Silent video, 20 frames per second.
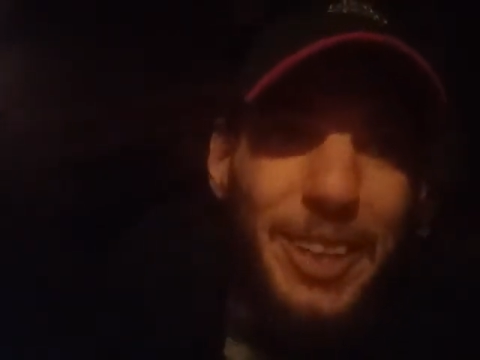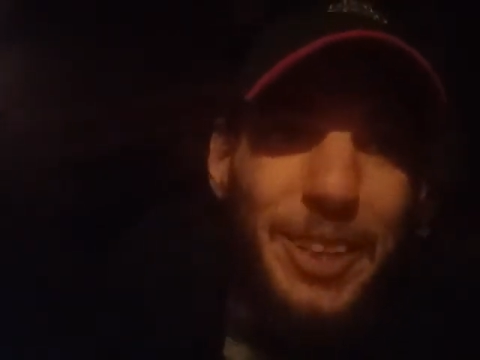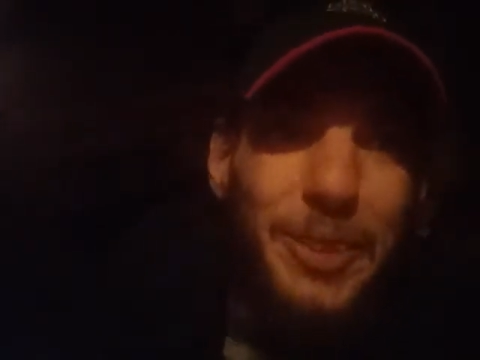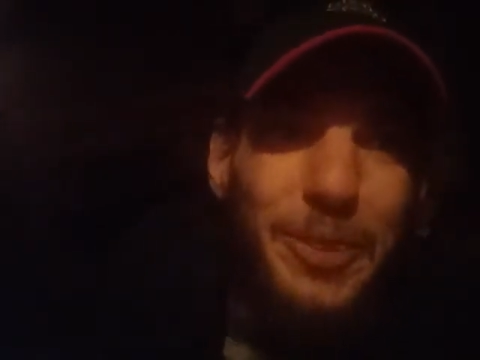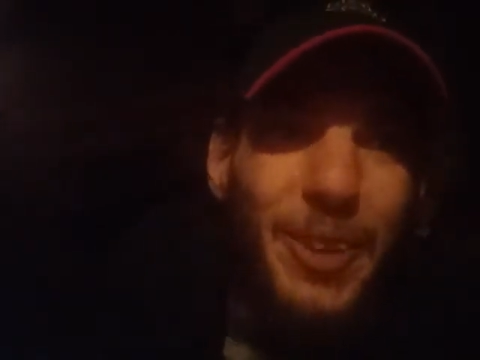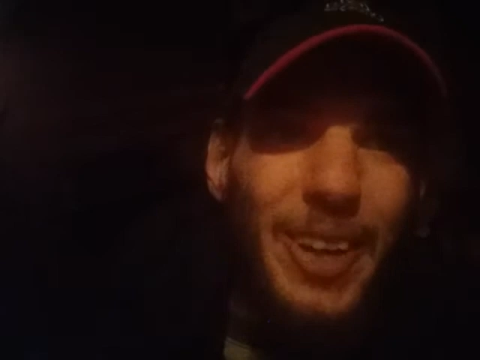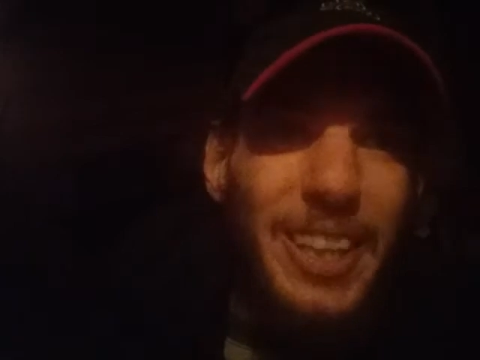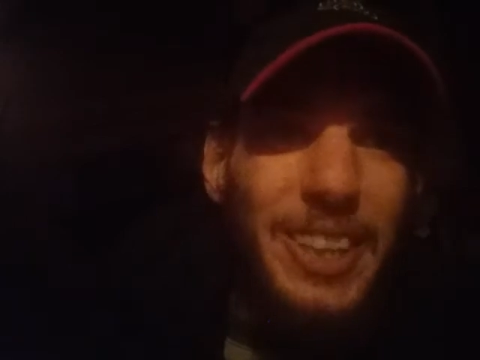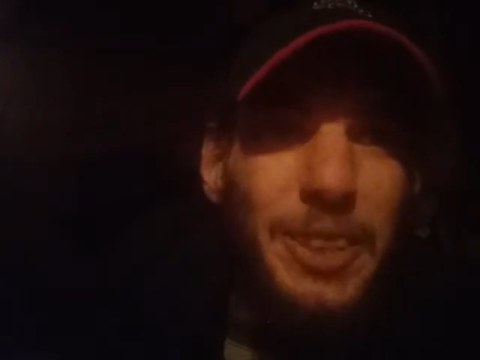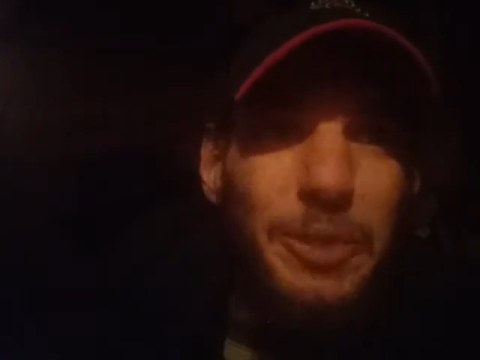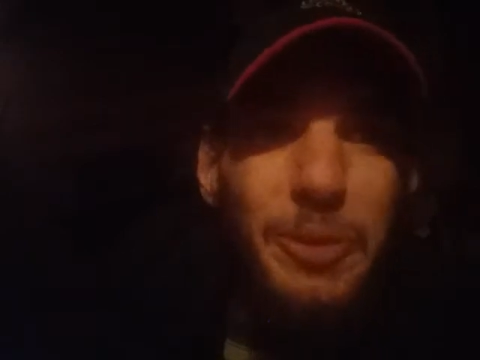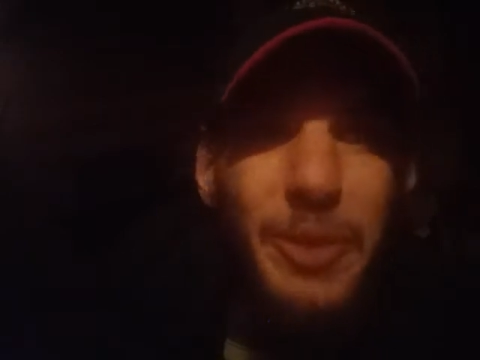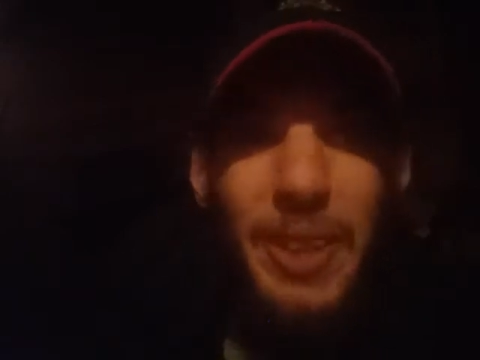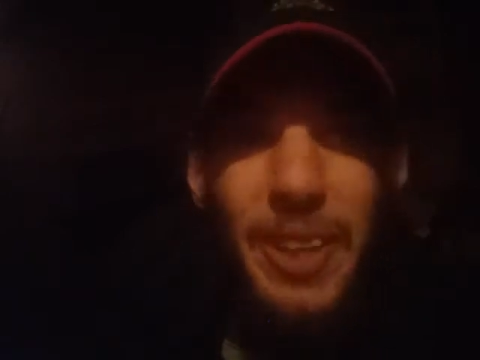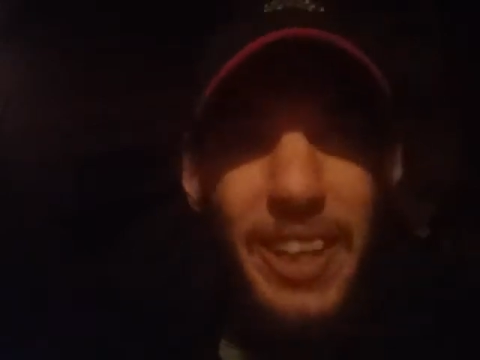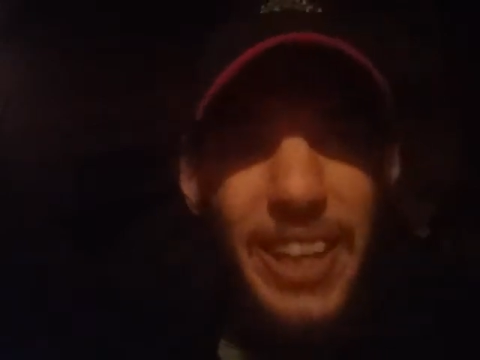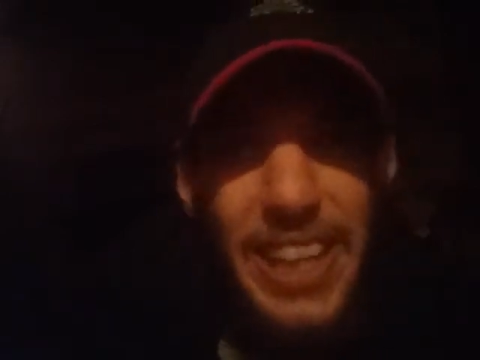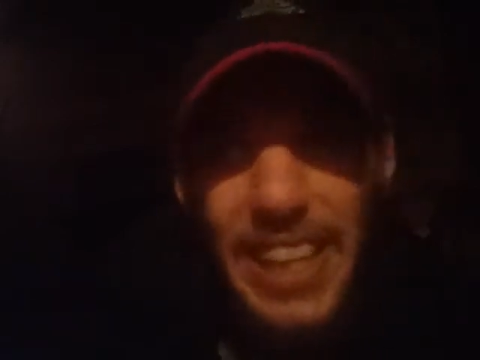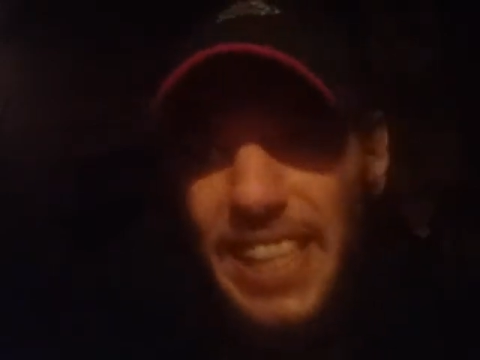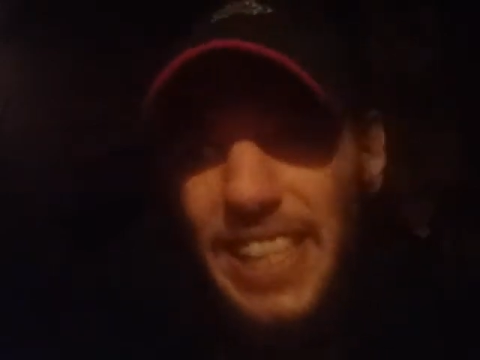there watching,
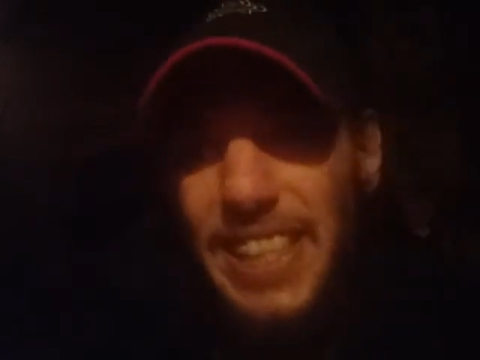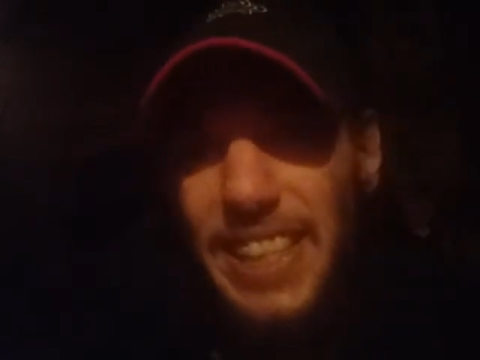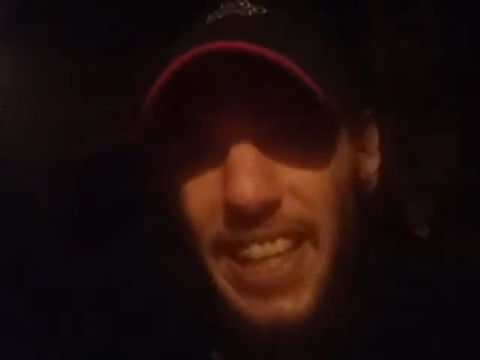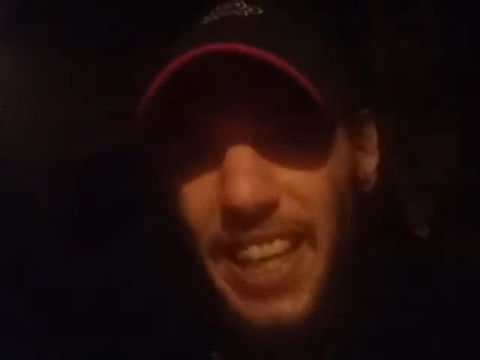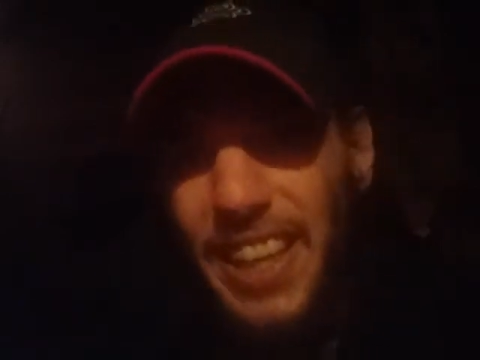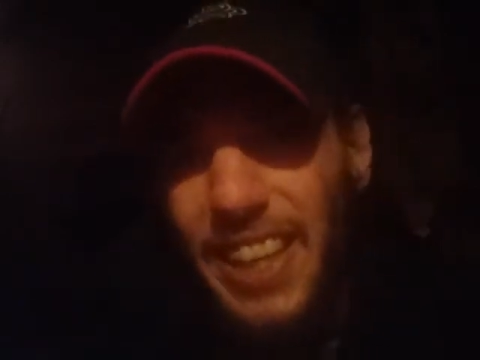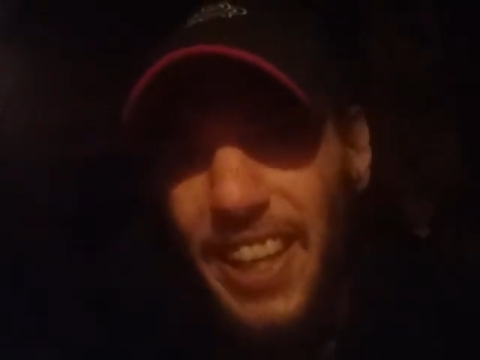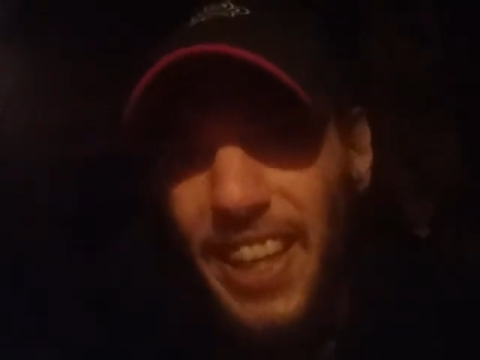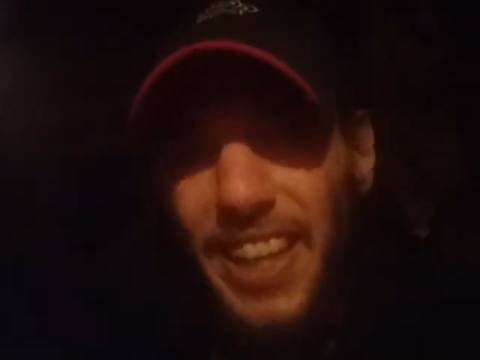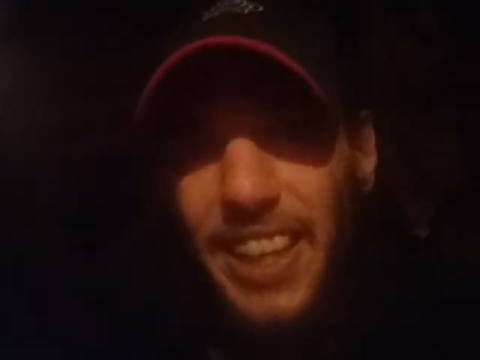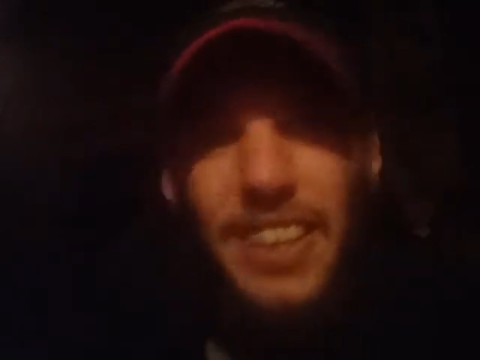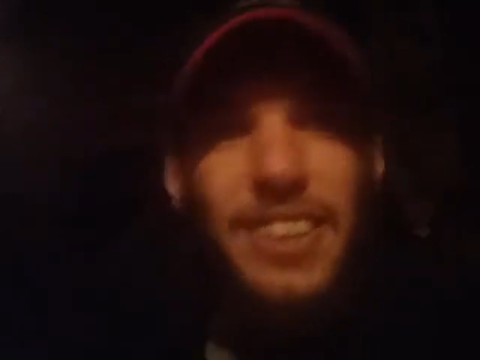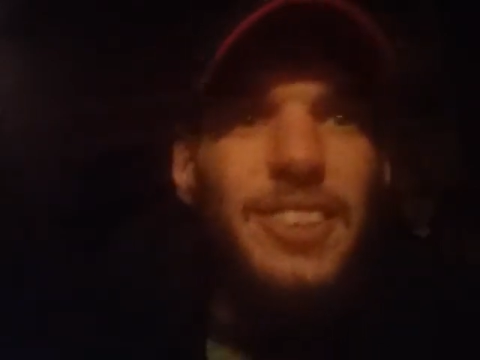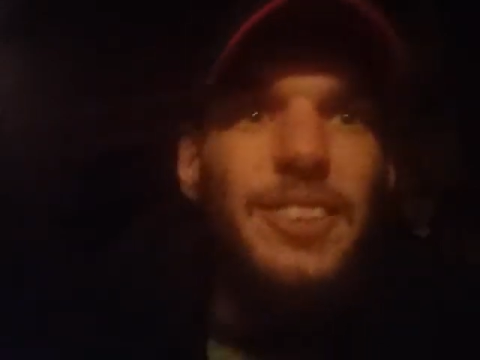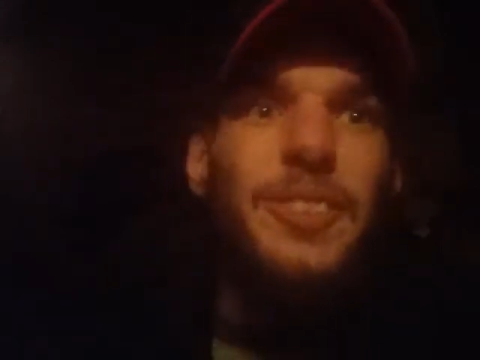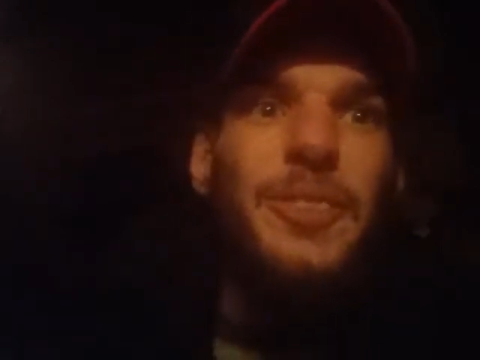well, he said this.